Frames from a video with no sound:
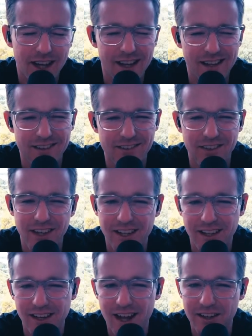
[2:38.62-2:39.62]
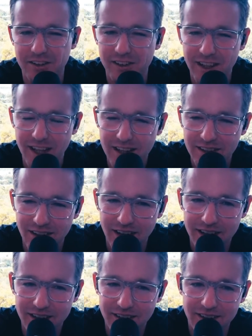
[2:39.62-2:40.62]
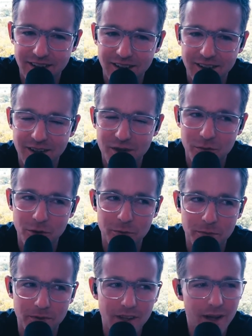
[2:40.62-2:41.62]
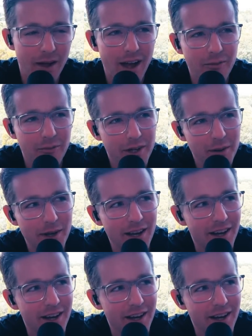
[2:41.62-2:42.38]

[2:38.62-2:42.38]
and it can actually get like. Uh, what do you